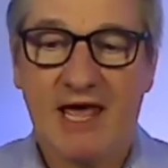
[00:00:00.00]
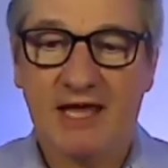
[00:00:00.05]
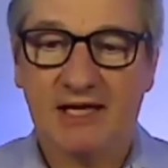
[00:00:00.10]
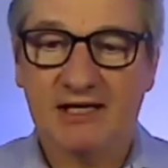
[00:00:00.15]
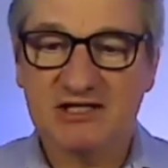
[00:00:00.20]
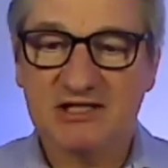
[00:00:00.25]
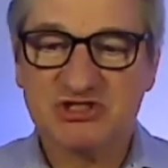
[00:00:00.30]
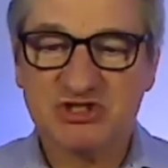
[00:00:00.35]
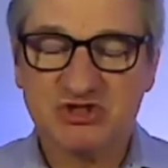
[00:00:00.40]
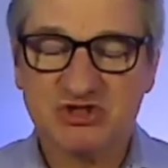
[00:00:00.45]

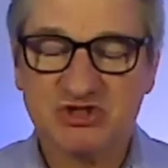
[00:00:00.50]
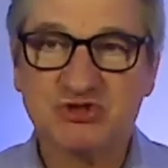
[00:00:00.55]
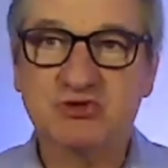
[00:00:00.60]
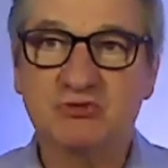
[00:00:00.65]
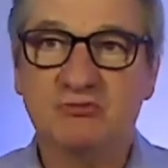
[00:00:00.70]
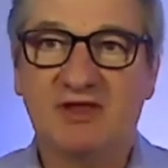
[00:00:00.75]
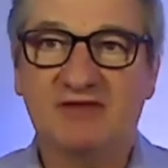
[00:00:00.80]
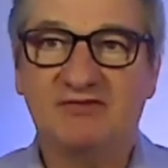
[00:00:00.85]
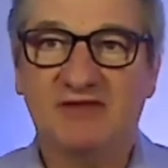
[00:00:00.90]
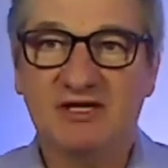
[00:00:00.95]
let's
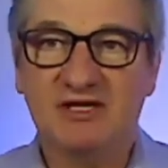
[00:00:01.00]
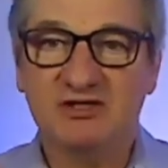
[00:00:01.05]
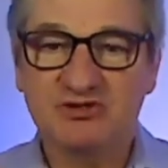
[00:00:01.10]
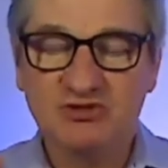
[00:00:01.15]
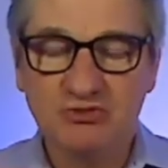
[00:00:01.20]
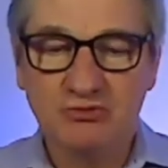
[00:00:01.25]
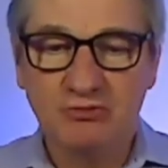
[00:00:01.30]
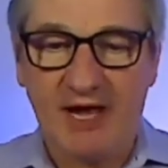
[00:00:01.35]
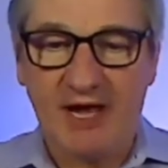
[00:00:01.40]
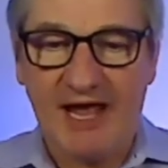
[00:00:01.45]
assume that they
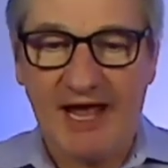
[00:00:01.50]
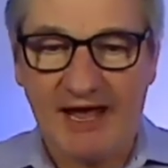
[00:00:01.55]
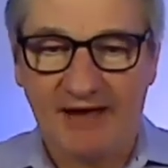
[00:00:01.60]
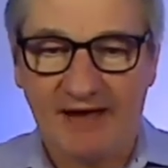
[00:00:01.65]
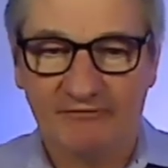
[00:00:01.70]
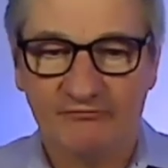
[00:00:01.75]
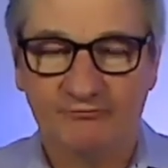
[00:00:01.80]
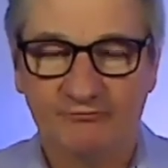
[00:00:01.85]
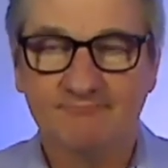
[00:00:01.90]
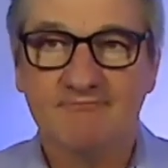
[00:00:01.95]
do
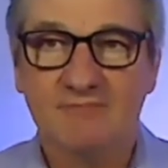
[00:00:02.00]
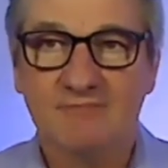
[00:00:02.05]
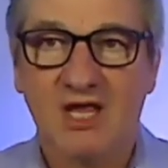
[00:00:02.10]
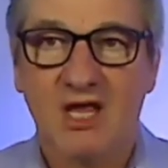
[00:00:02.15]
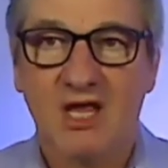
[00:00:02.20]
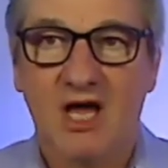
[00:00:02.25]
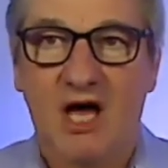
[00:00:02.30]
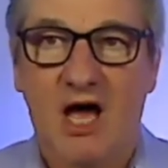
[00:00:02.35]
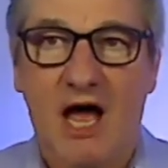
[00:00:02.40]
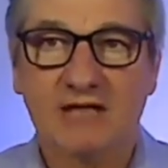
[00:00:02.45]
have
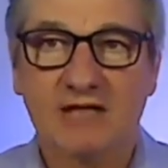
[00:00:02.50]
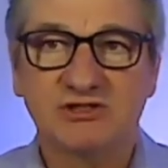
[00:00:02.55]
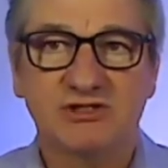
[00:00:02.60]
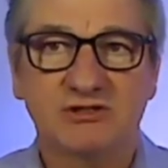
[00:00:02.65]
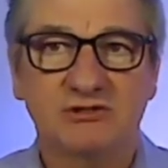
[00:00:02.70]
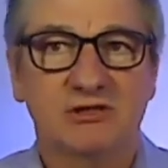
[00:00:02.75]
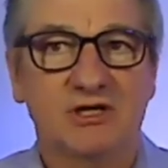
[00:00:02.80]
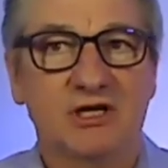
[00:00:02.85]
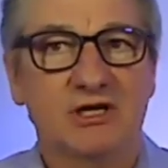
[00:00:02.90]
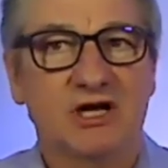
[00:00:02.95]
a
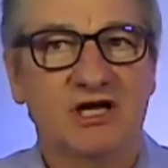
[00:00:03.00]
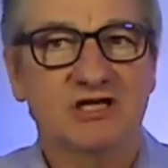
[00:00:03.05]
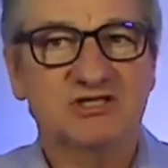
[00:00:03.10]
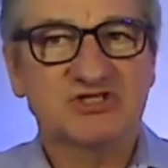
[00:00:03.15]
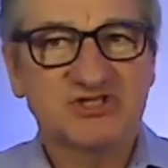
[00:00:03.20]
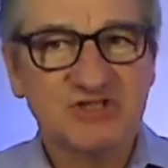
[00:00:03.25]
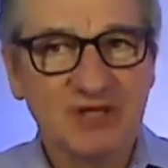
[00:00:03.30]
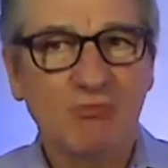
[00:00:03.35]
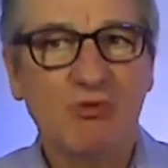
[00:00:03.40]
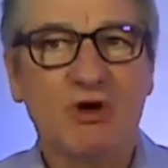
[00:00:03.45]

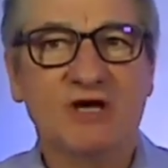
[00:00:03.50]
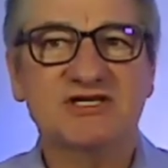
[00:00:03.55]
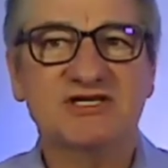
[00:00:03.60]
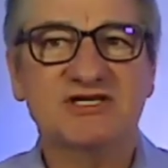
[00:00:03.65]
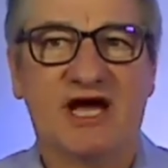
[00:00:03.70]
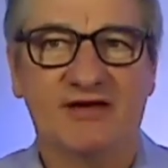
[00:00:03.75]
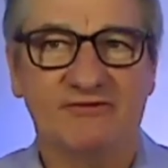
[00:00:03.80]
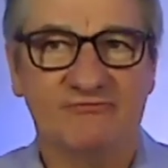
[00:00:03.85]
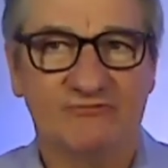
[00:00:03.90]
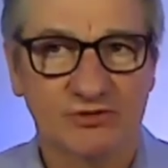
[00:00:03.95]
somewhat
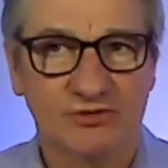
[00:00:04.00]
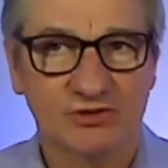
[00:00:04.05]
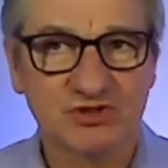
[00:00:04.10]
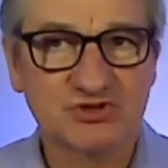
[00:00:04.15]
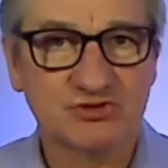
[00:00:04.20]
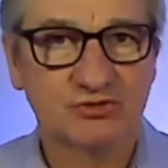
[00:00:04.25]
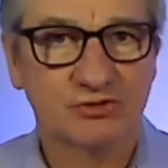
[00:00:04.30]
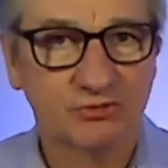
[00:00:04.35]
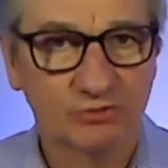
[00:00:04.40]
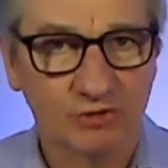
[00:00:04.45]

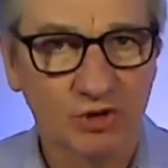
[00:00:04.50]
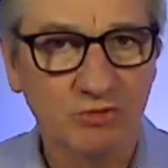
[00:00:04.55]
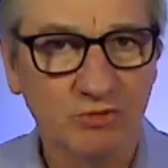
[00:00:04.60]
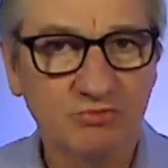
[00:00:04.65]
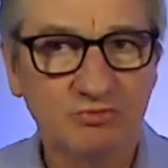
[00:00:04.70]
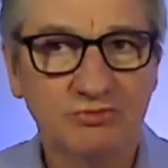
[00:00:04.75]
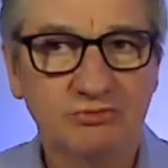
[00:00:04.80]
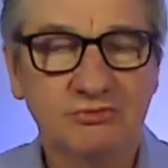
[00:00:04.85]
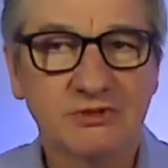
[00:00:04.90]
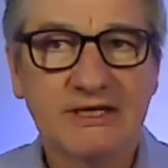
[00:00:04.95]
diverse
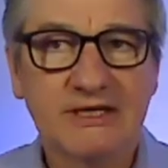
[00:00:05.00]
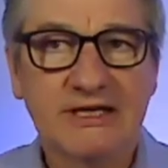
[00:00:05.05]
group